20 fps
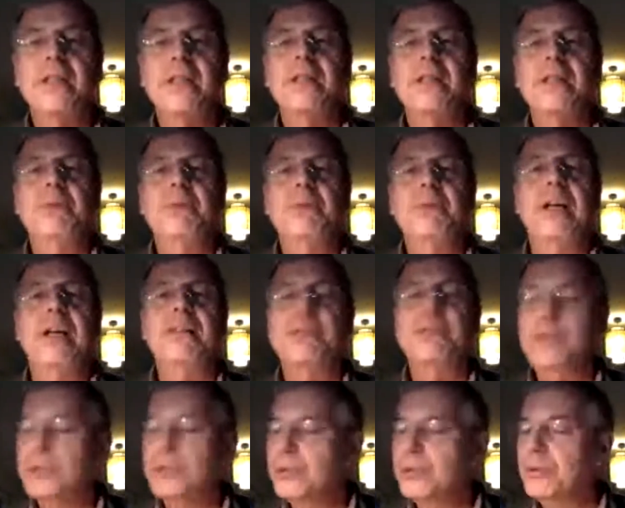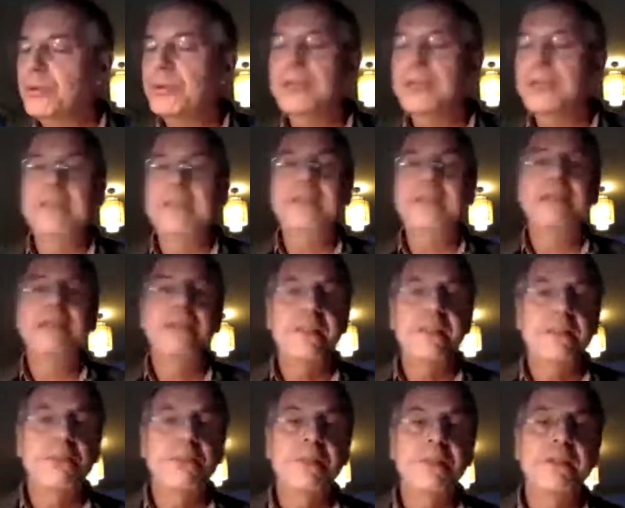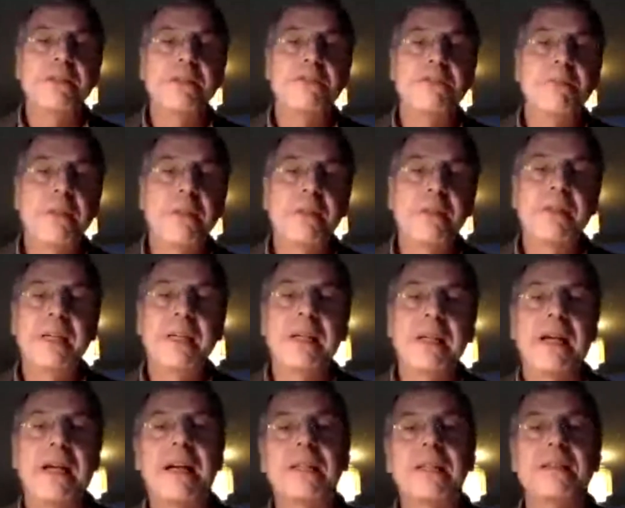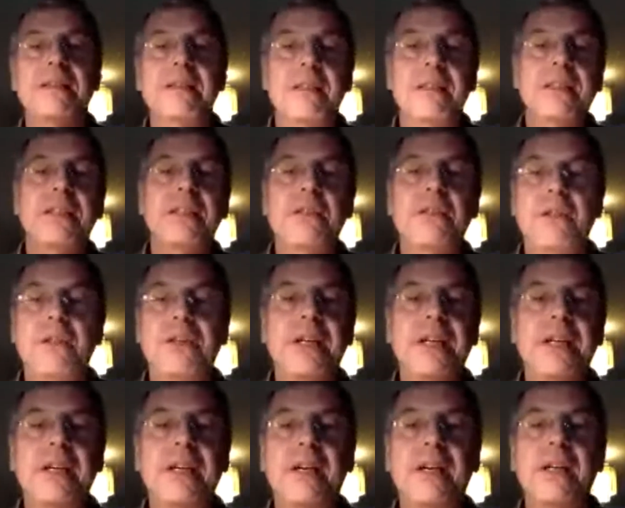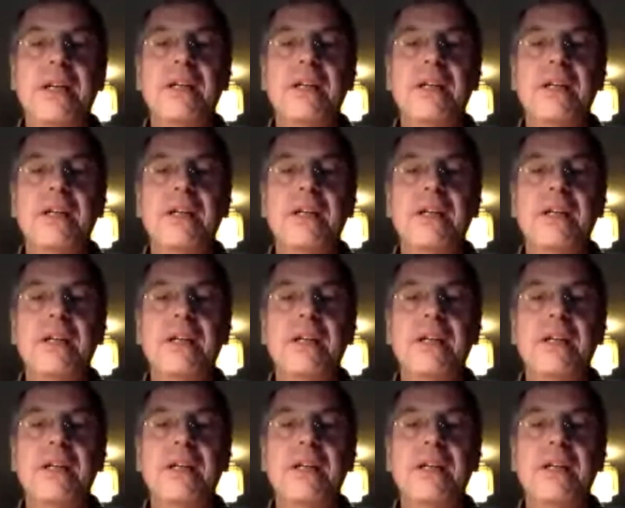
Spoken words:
we asked you, is the risk of dengue highest here or there?